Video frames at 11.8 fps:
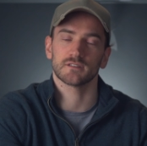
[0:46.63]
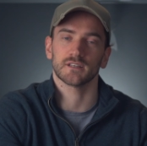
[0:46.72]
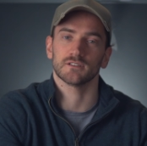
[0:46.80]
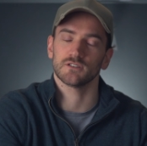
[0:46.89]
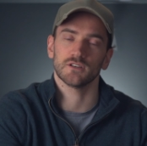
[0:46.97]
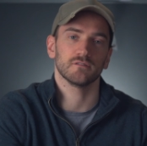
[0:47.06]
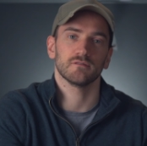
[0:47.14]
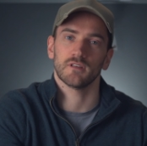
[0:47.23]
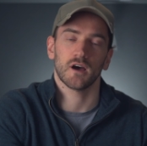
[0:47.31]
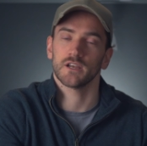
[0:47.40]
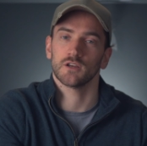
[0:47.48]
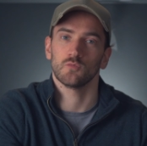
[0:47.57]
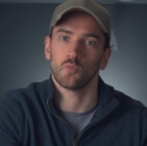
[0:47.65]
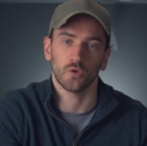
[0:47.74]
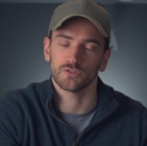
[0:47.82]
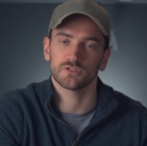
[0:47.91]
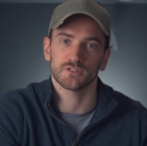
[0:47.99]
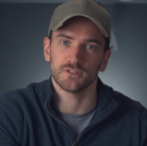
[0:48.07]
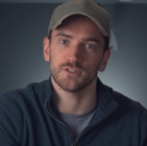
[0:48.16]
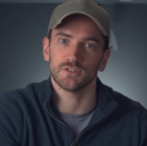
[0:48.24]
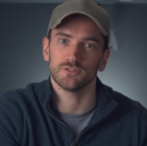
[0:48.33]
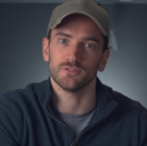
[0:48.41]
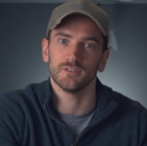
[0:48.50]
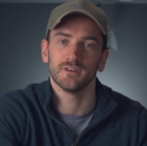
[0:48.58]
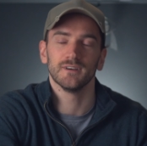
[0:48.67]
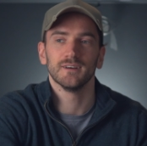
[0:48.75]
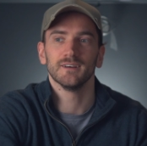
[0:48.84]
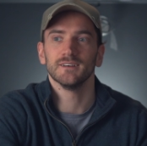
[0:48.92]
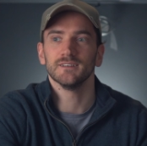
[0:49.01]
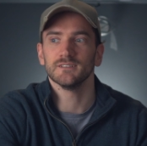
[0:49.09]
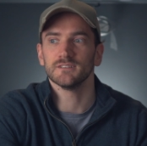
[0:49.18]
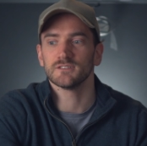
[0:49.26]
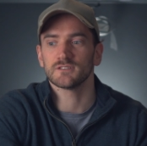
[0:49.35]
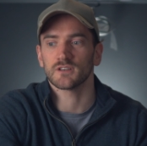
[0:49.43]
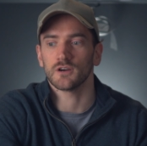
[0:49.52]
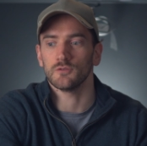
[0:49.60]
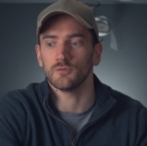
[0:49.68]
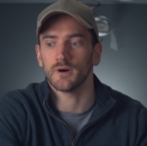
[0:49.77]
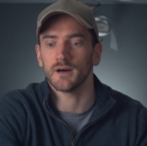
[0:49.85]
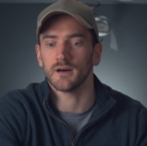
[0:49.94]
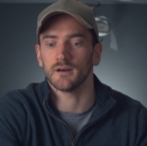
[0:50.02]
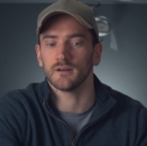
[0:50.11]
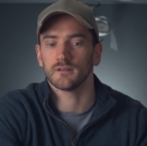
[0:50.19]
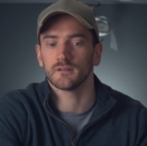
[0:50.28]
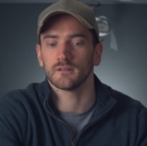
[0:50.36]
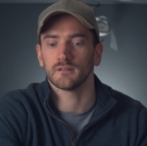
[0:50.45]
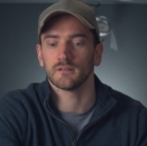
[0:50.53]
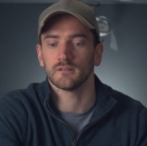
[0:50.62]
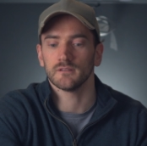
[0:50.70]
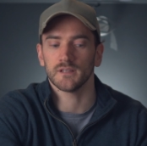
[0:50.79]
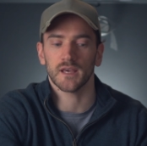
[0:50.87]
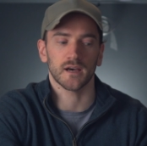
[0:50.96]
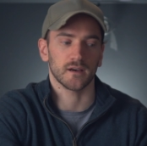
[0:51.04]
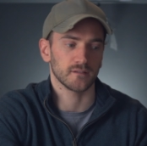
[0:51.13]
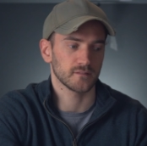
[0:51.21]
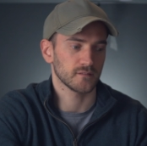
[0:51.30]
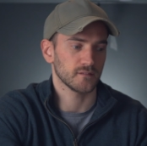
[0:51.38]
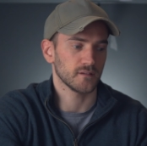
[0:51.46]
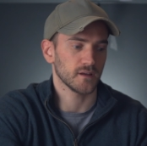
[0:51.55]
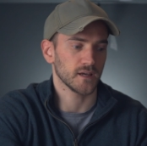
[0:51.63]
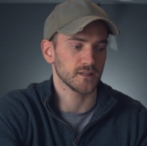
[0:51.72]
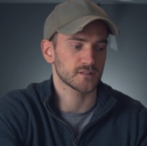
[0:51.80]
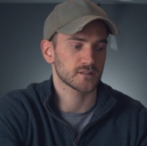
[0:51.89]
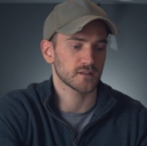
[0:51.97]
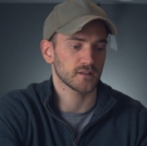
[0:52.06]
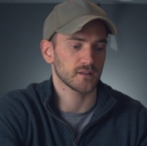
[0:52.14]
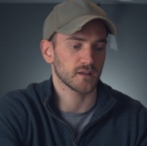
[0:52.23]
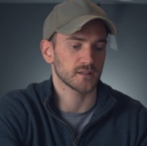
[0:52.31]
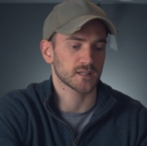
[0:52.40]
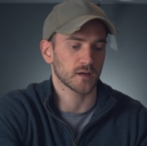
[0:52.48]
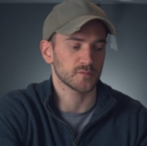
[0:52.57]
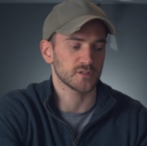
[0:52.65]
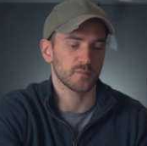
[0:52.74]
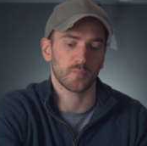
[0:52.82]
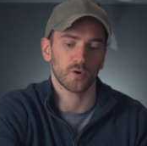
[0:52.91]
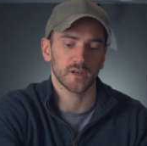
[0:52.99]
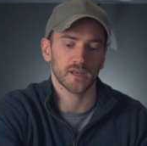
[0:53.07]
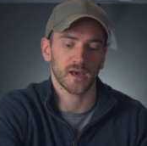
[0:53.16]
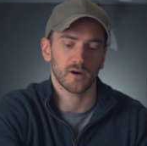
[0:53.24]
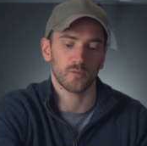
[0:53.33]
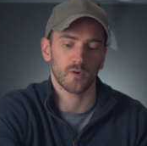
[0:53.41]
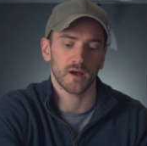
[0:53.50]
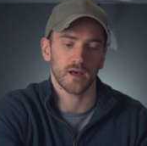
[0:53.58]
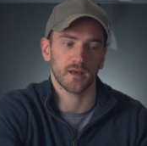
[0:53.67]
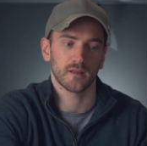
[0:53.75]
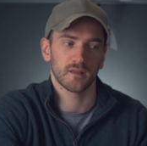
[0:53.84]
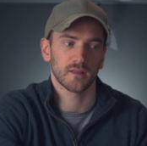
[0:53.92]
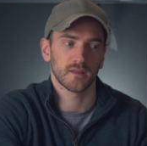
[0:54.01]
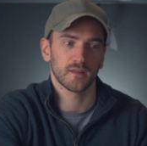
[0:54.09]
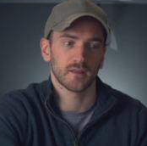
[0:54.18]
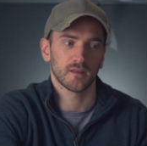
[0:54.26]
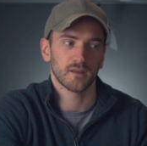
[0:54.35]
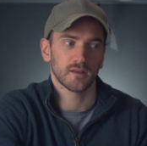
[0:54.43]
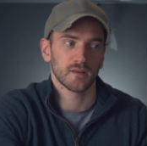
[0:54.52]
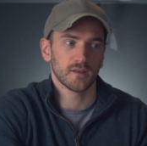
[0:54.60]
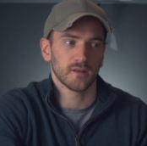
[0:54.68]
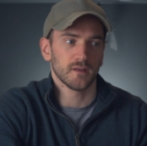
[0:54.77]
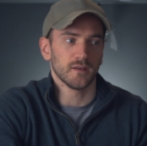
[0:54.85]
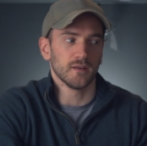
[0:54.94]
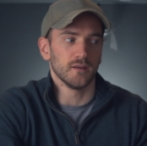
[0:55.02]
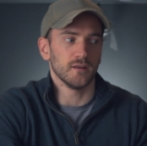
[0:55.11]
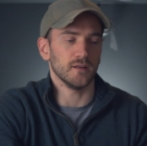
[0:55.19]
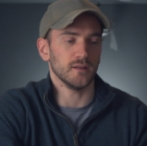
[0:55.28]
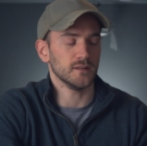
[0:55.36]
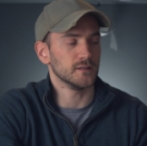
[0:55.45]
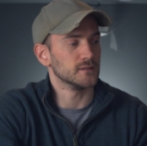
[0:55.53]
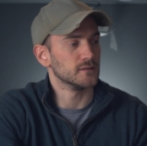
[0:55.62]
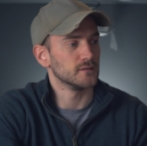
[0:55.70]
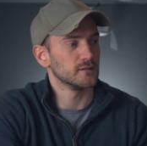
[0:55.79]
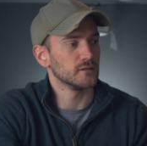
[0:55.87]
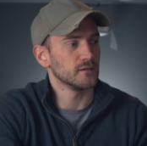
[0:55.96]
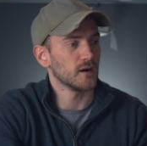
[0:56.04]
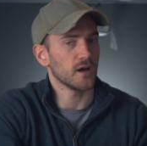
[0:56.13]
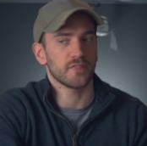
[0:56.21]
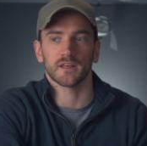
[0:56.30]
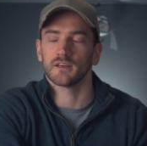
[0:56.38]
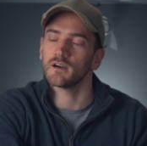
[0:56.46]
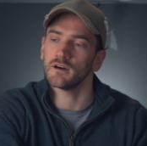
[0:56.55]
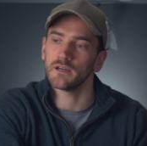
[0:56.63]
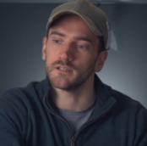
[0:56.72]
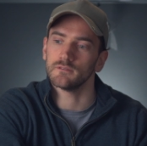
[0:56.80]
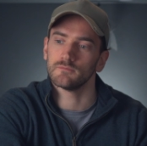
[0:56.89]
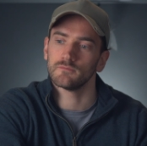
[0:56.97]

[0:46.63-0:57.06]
that I don't want to do. So yeah, it's come to the point now where I think I